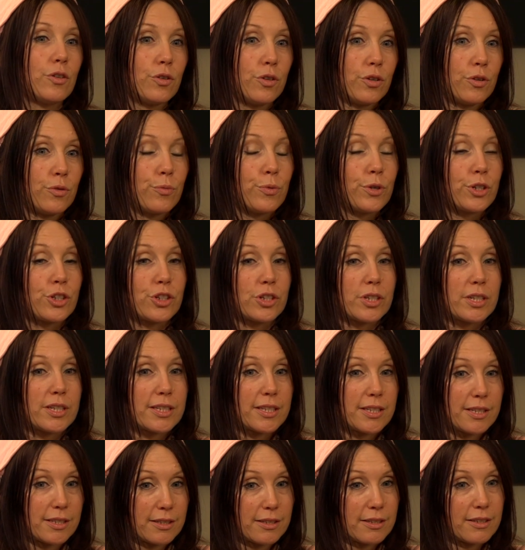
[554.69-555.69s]
which
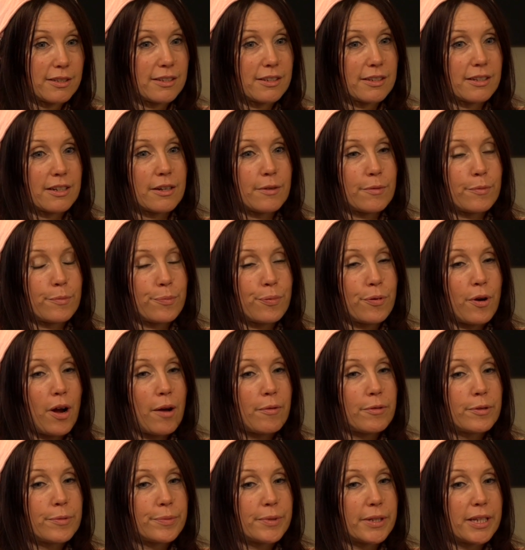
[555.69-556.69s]
is
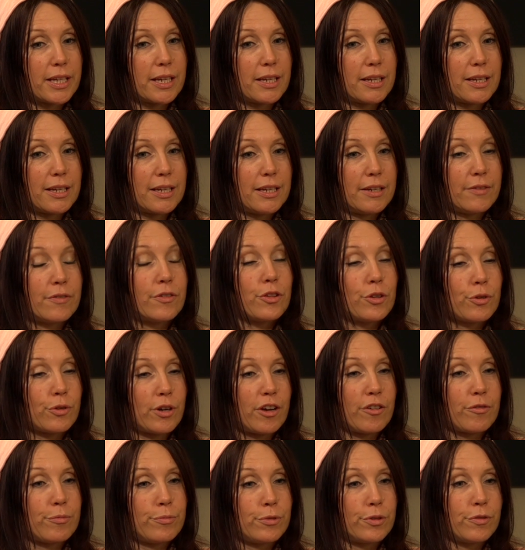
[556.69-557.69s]
probably, even though
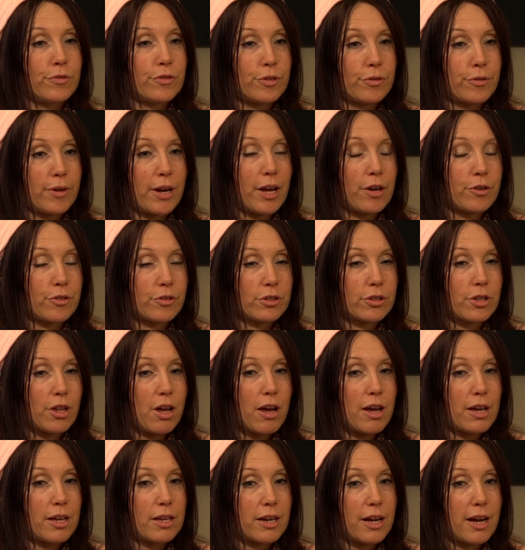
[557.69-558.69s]
I've moved around a
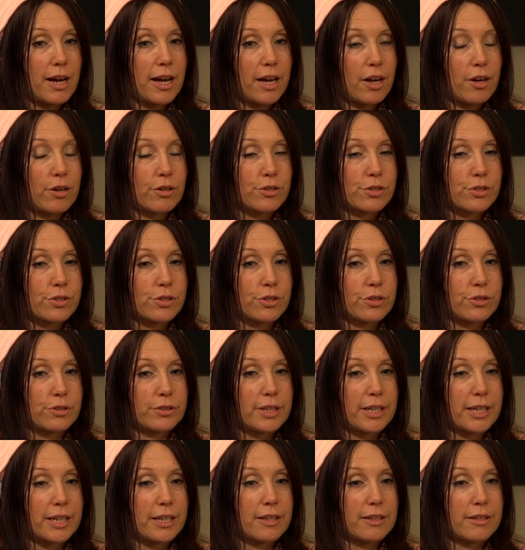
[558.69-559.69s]
lot, I also
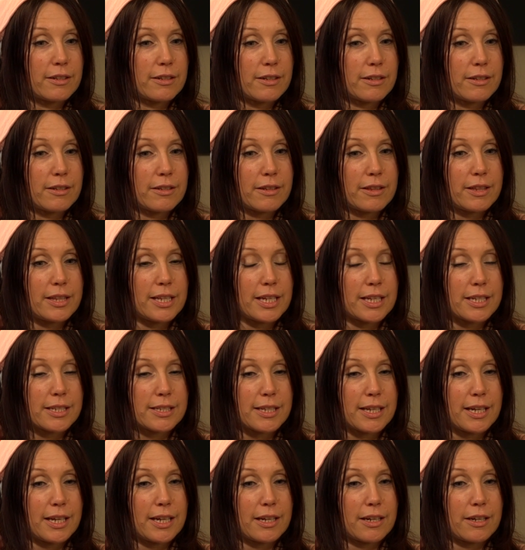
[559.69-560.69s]
like things
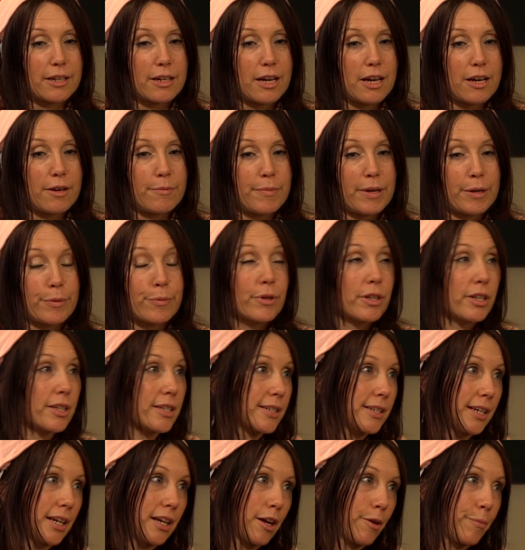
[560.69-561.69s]
like my real
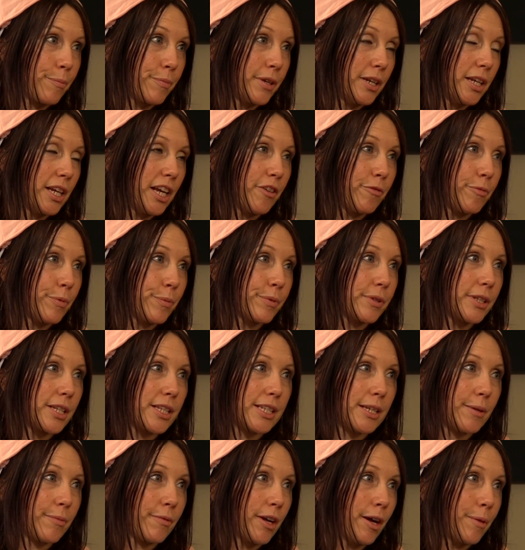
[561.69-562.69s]
estate company. I've been with the
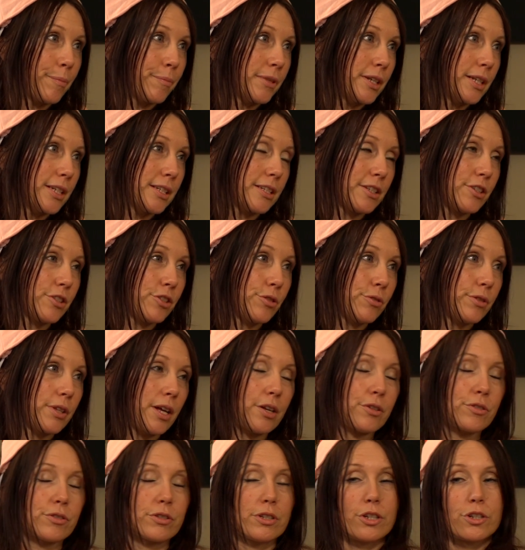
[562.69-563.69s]
same company since
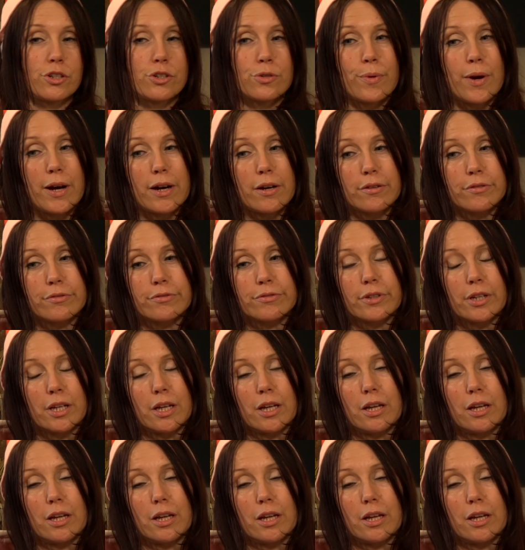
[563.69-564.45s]
2012.